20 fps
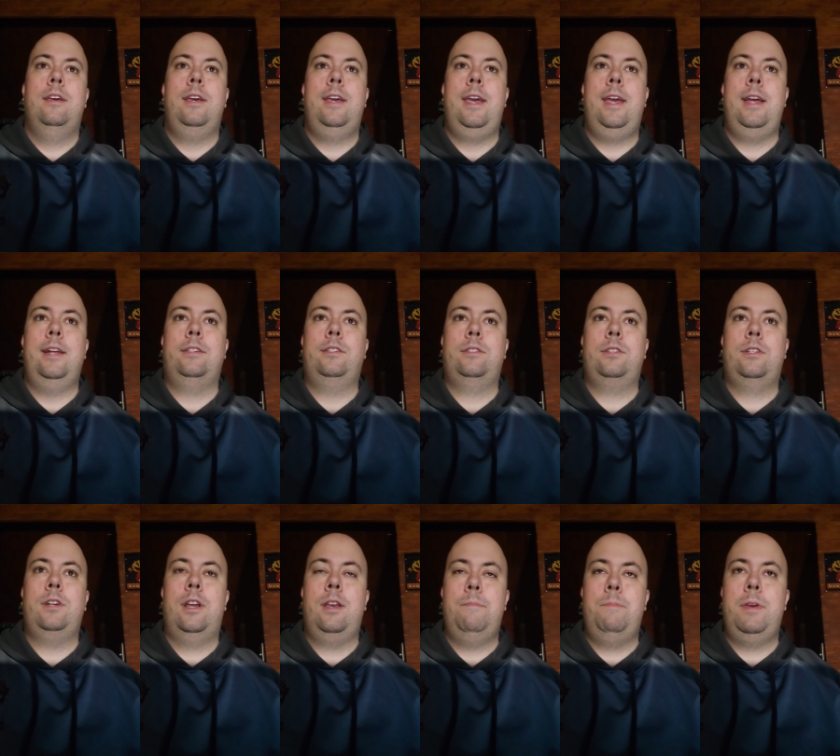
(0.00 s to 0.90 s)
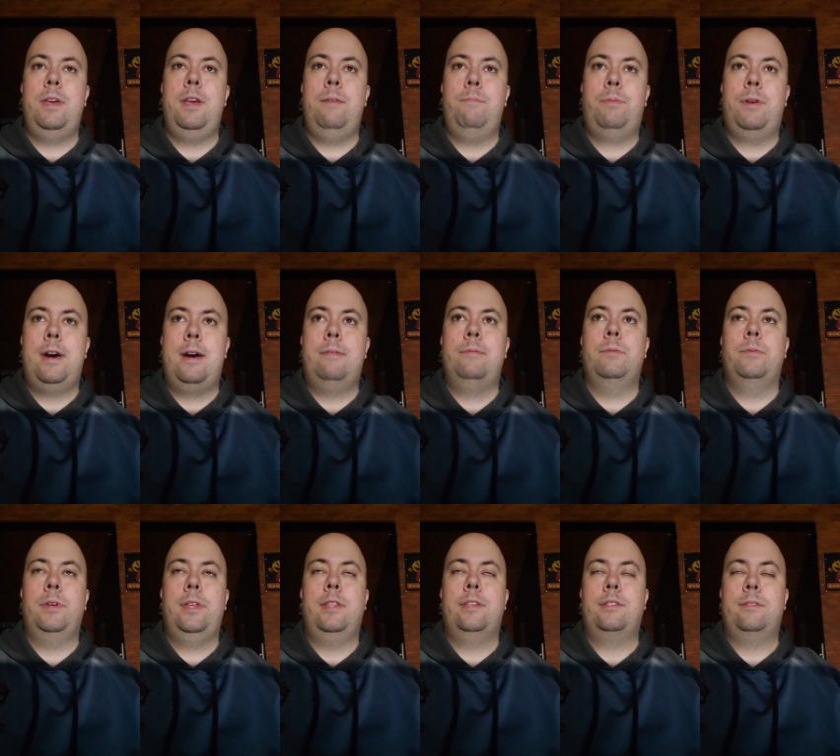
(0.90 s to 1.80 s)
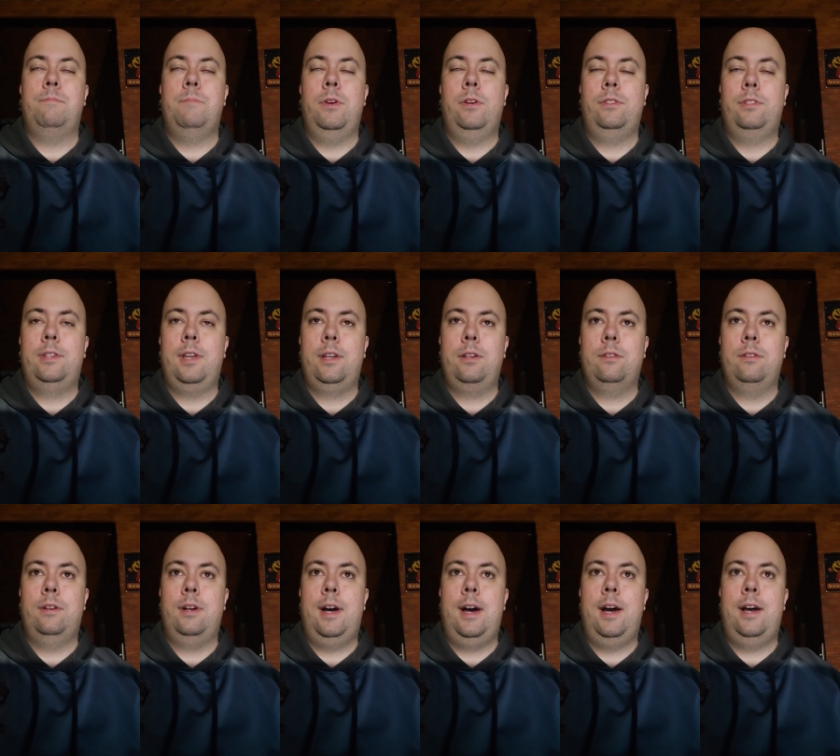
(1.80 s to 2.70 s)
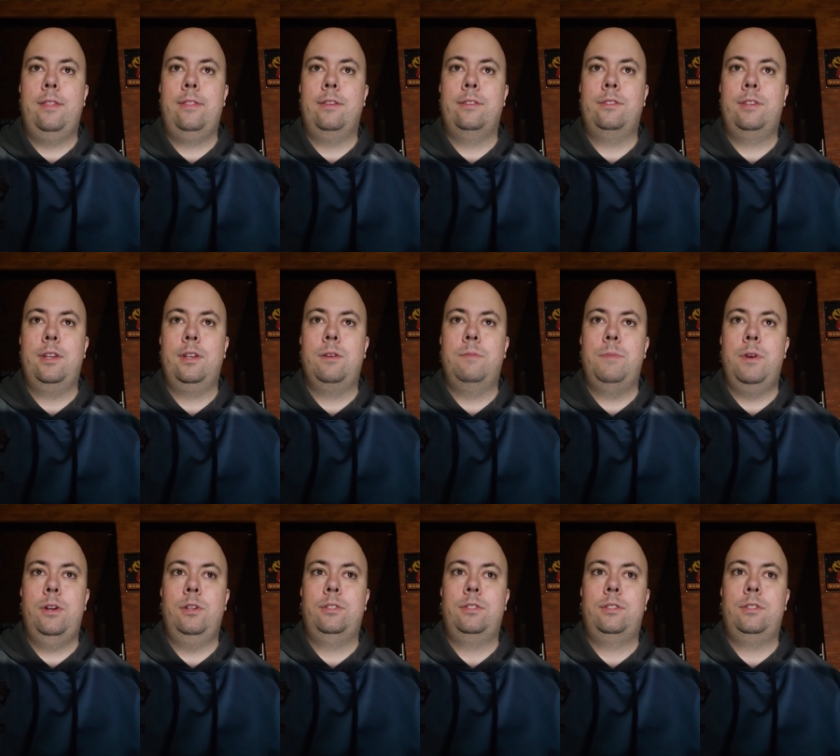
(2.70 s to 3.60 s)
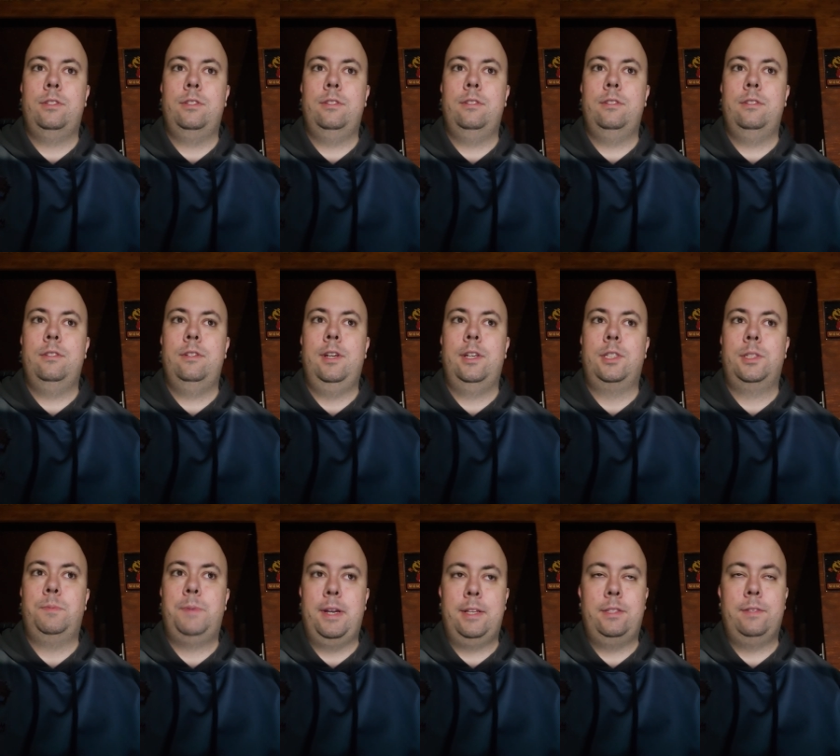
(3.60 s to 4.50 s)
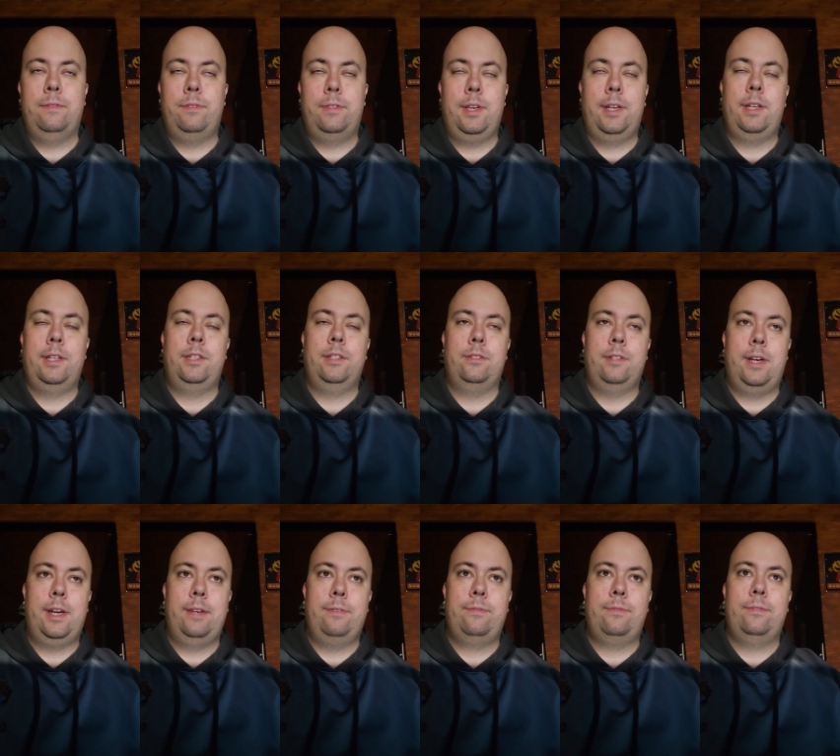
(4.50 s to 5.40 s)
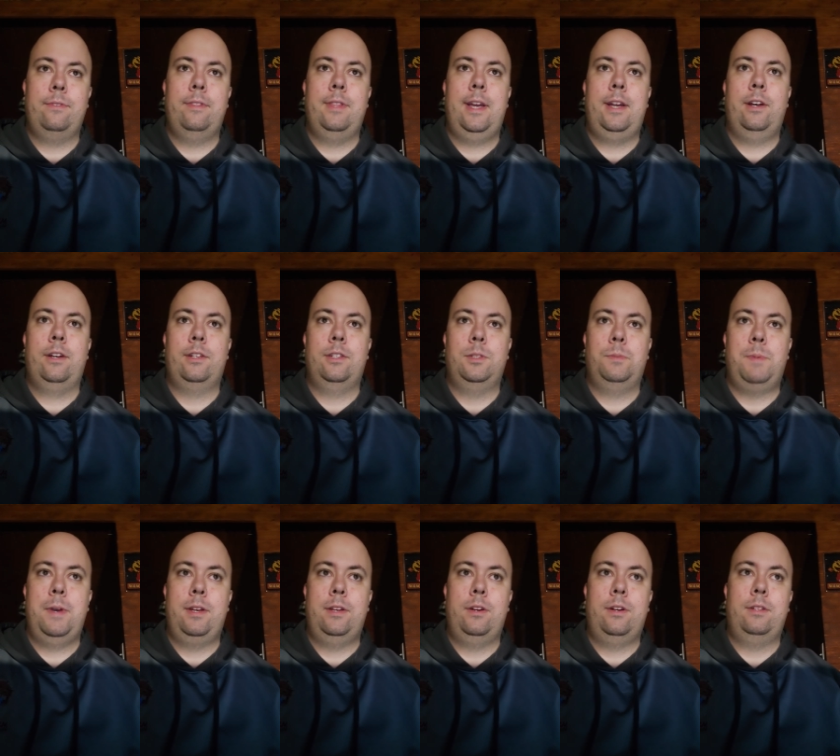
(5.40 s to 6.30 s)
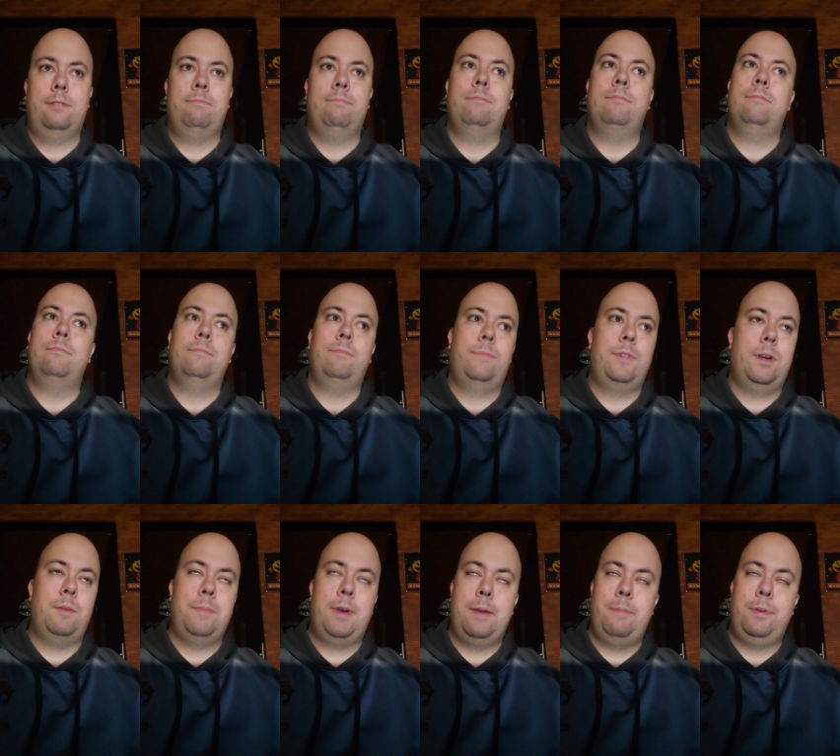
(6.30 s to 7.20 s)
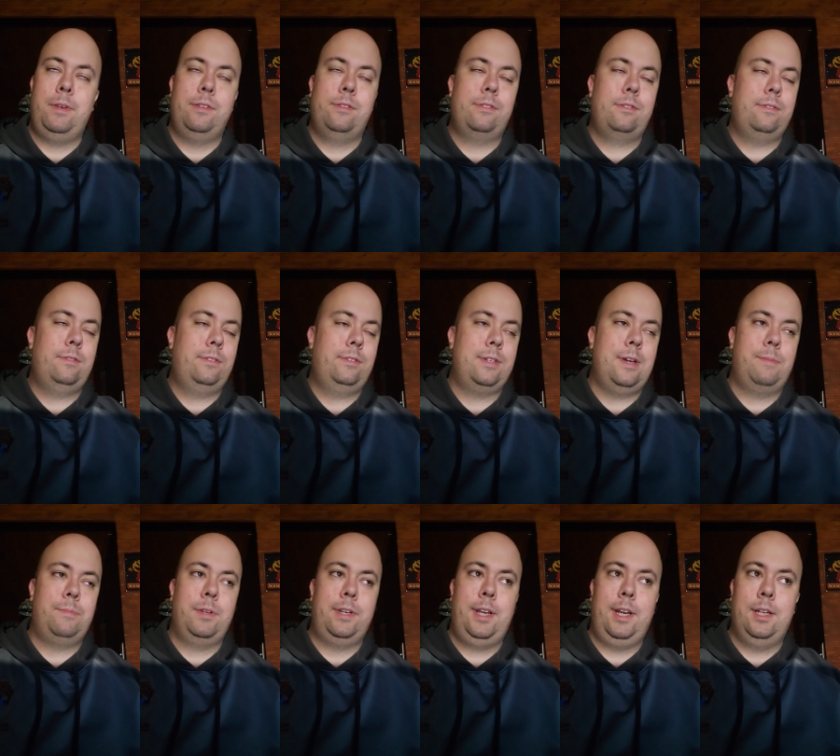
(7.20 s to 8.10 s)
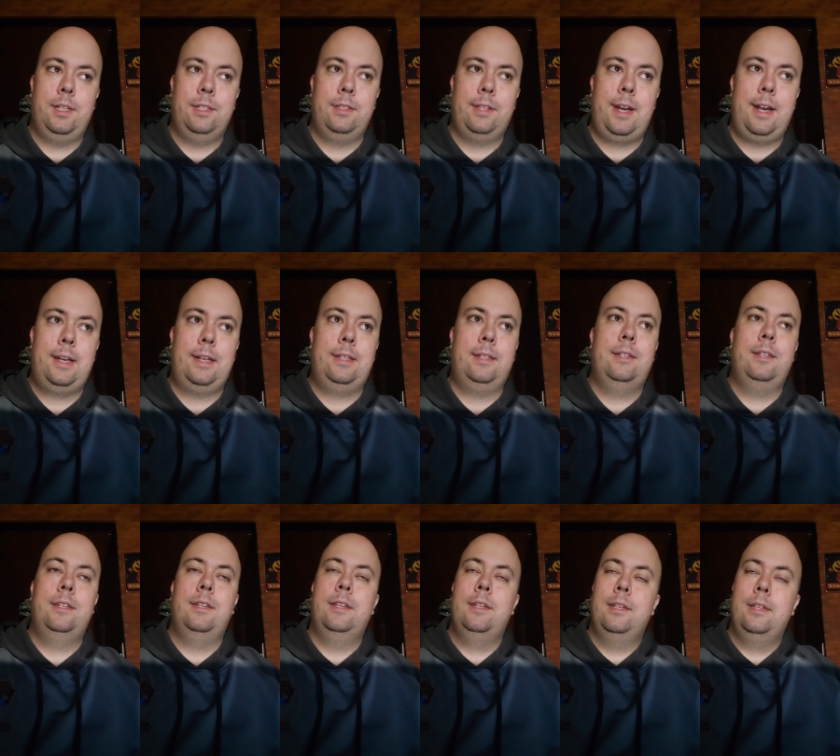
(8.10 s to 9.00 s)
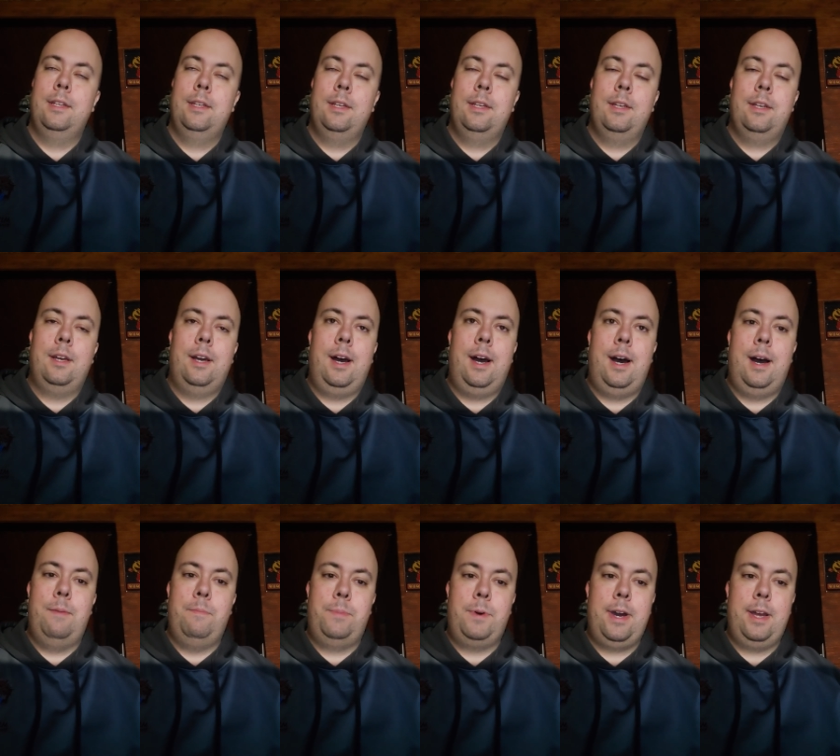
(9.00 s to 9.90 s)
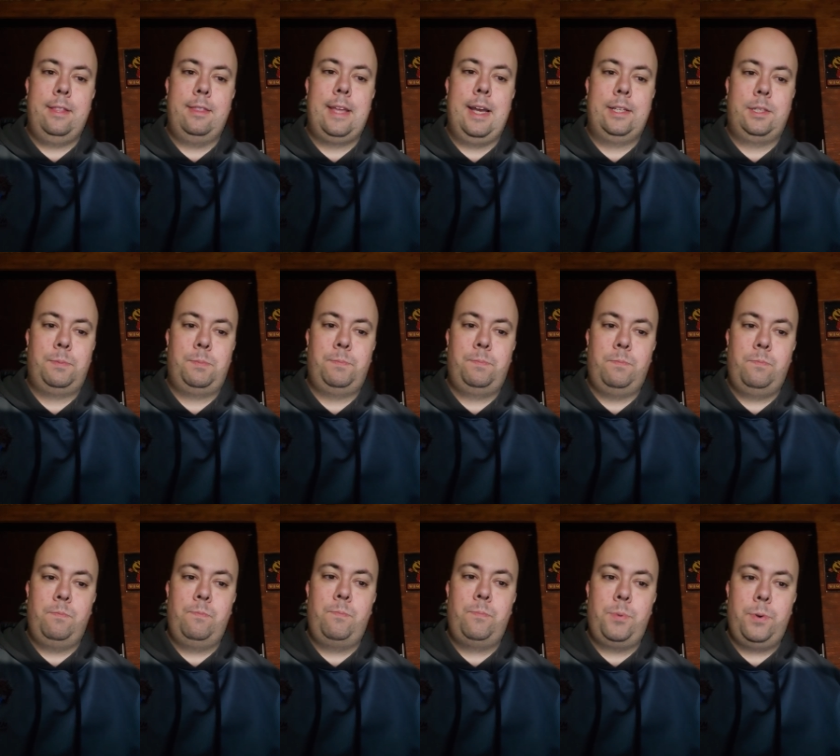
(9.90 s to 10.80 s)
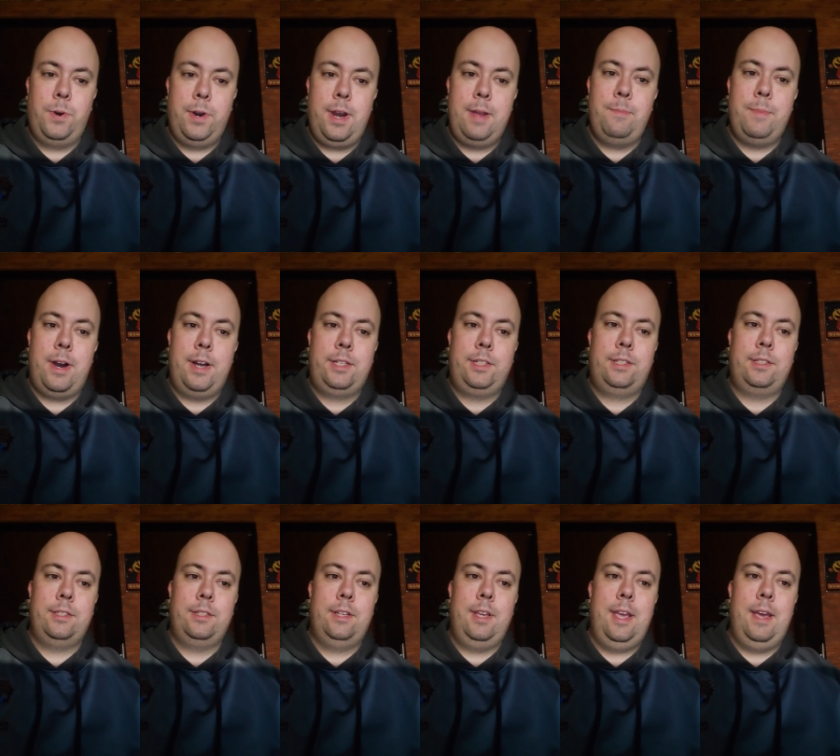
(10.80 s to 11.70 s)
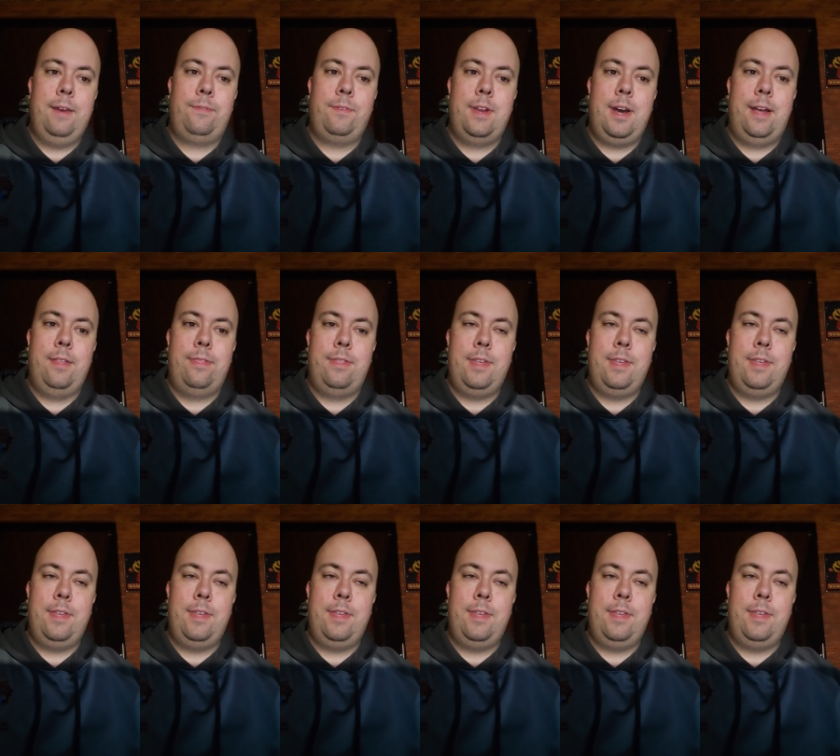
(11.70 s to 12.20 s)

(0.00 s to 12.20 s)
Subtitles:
It's going to be probably the single most expensive thing in your life that you're going to spend on. There might be something here or there, but that's pretty much, if not